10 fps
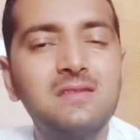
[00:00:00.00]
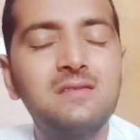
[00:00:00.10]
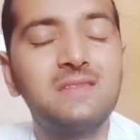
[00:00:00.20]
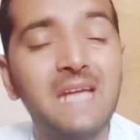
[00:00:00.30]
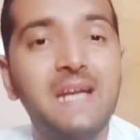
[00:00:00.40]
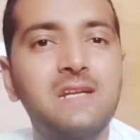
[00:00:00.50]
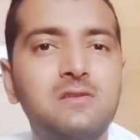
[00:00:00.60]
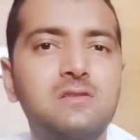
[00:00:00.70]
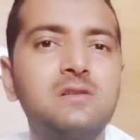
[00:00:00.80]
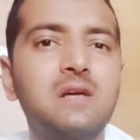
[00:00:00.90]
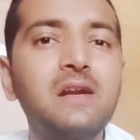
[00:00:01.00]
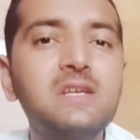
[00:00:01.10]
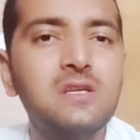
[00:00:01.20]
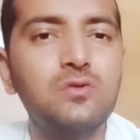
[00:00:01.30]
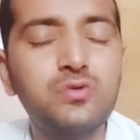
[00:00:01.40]
that
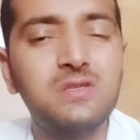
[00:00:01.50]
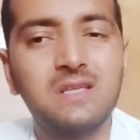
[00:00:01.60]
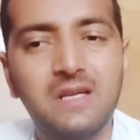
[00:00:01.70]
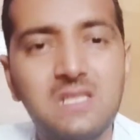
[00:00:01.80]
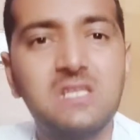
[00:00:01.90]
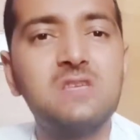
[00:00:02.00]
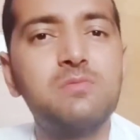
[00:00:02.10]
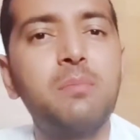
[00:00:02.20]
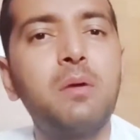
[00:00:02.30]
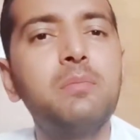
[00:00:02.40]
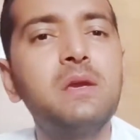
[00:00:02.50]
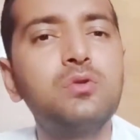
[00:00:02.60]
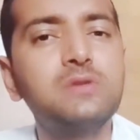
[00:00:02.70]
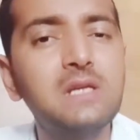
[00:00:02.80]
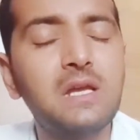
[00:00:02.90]
condition. Us conditions mein mummy ko
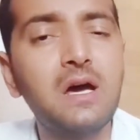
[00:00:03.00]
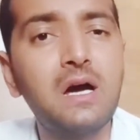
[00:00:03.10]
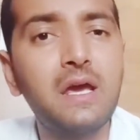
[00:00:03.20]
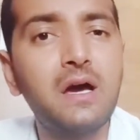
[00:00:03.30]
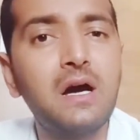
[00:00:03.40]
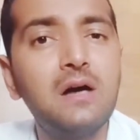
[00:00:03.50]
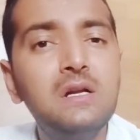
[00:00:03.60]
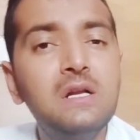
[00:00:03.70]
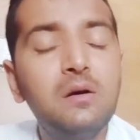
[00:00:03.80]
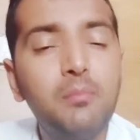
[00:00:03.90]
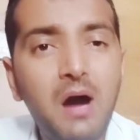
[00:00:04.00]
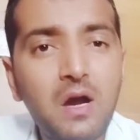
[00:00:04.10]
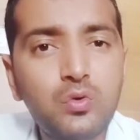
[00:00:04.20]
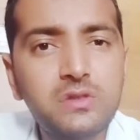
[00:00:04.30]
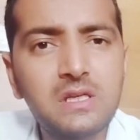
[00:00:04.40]
dekhna ya maa
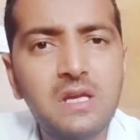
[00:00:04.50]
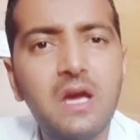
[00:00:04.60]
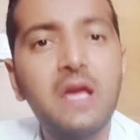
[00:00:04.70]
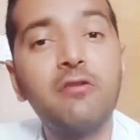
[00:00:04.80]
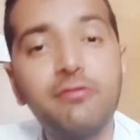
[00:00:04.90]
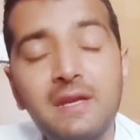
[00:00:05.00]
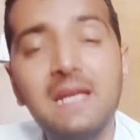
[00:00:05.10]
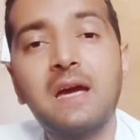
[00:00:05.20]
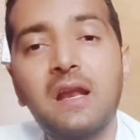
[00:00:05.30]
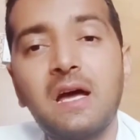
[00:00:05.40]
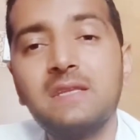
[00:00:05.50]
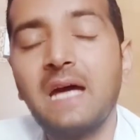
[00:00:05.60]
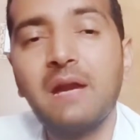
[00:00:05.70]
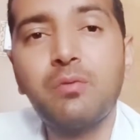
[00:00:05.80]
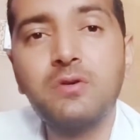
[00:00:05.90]
ko dekhna ya feel karna,
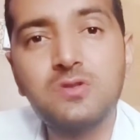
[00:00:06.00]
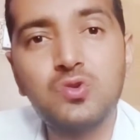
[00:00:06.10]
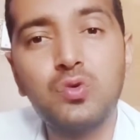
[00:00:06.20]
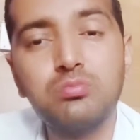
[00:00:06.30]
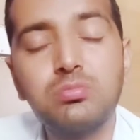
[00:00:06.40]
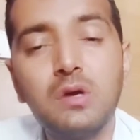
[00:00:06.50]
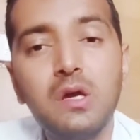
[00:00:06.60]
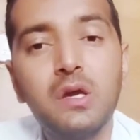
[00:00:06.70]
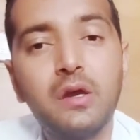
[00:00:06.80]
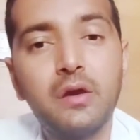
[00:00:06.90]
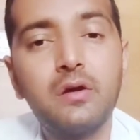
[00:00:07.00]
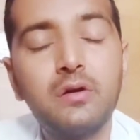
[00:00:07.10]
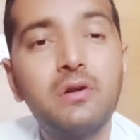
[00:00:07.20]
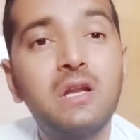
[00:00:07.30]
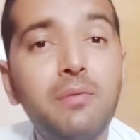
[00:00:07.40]
that was so
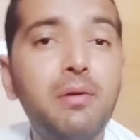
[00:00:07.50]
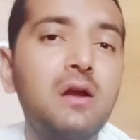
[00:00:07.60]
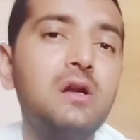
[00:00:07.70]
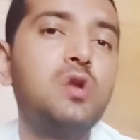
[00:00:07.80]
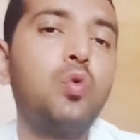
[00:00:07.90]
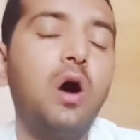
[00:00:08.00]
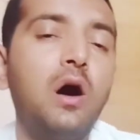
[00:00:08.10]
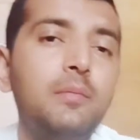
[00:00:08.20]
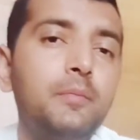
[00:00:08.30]
difficult to her.